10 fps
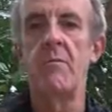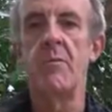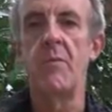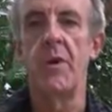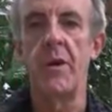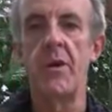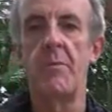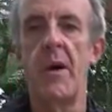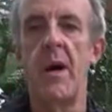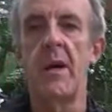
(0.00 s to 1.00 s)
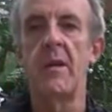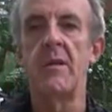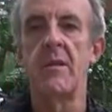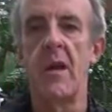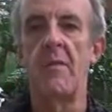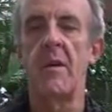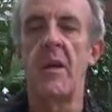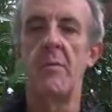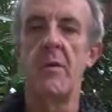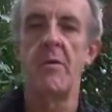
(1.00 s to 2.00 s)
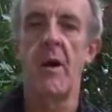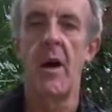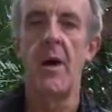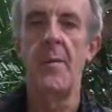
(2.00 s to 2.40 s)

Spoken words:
Put it in your pocket, save it, keep it dry.